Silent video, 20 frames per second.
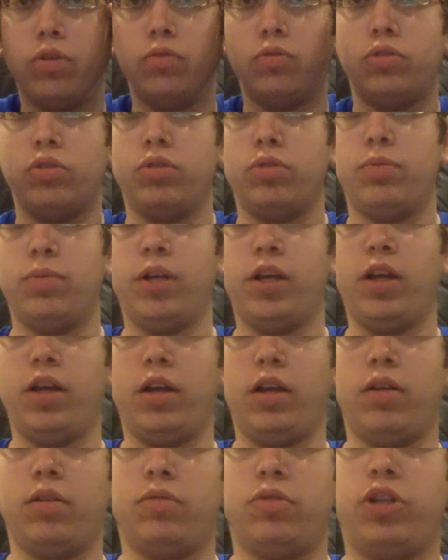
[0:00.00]
YouTube,
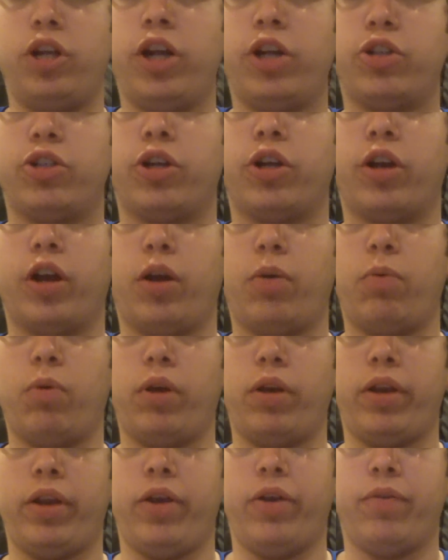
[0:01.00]
Jared Juggernaut
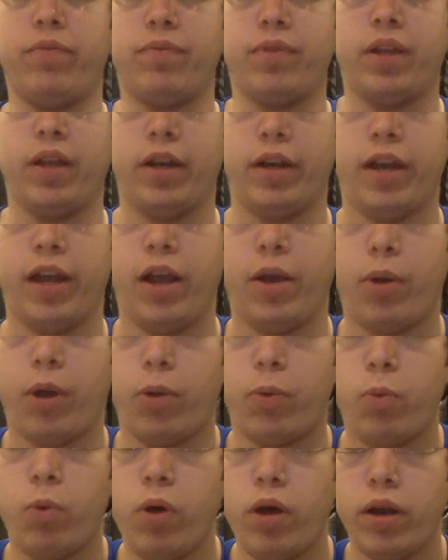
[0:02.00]
1 here. Now
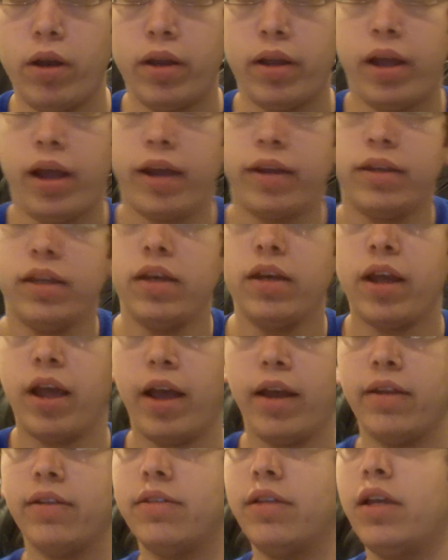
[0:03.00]
I did
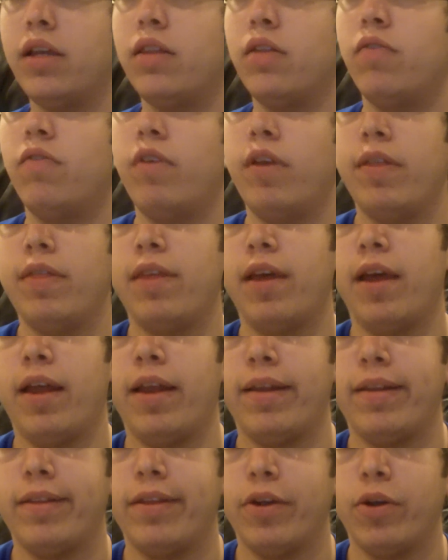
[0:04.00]
kind of say in the vid
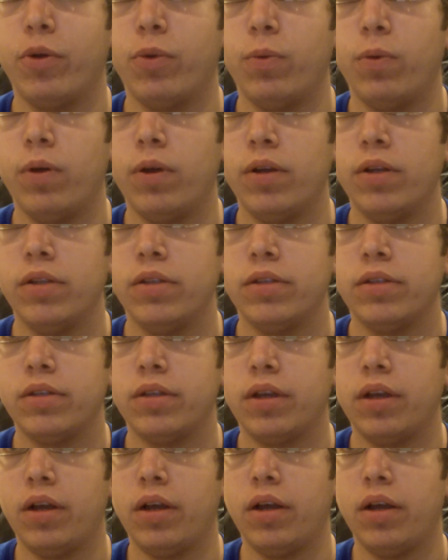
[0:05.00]
that there were
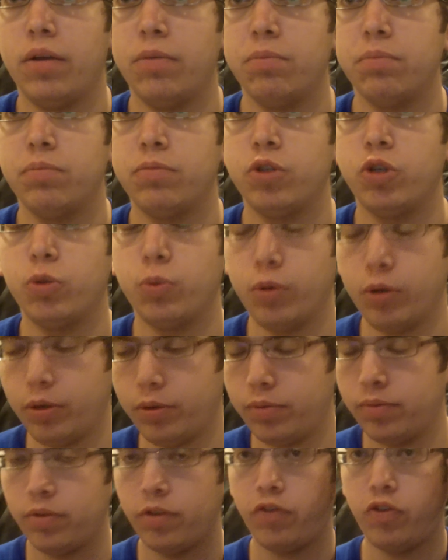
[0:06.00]

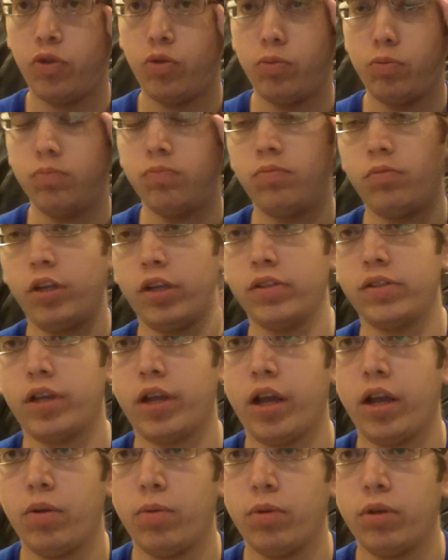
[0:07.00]
a few things I
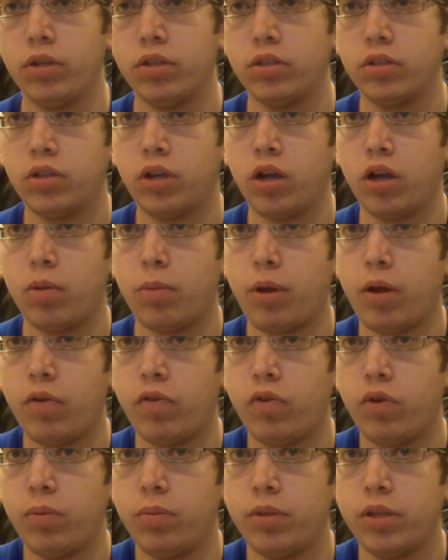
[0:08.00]
kind of wanted to talk
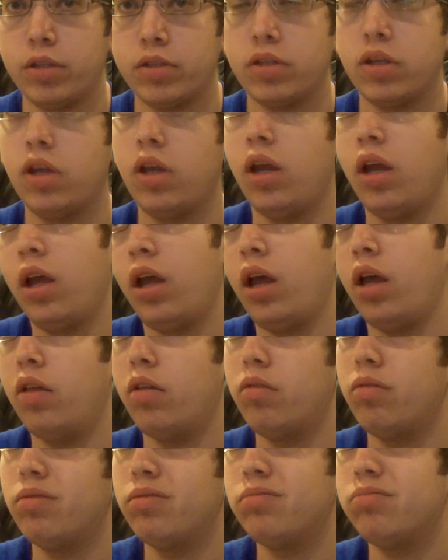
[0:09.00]
about from this.
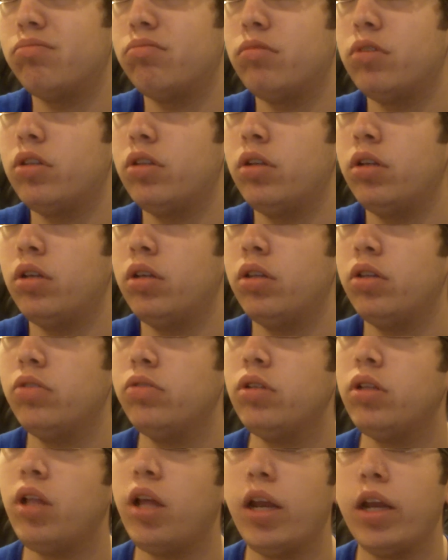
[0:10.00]

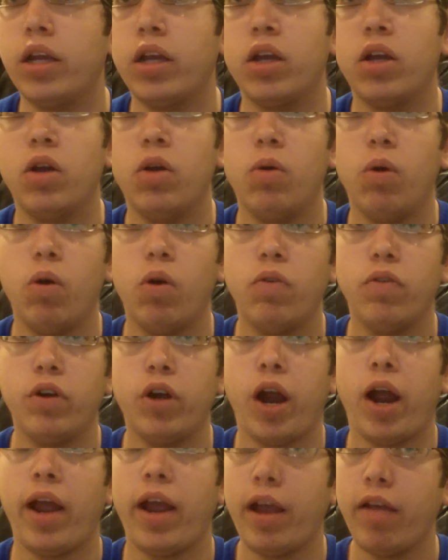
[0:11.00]
There's a lot I could go over.